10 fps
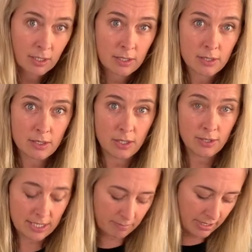So you
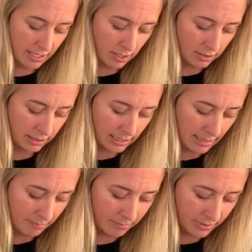simply
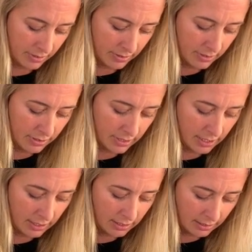unclamp
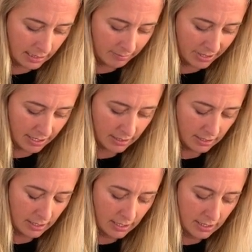the clamp here,
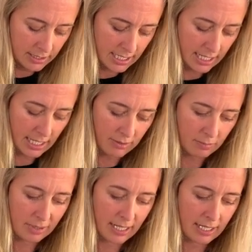take out the
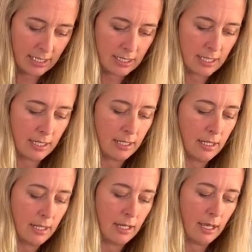blade
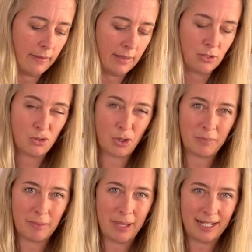and then drop
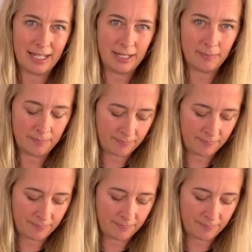the pen in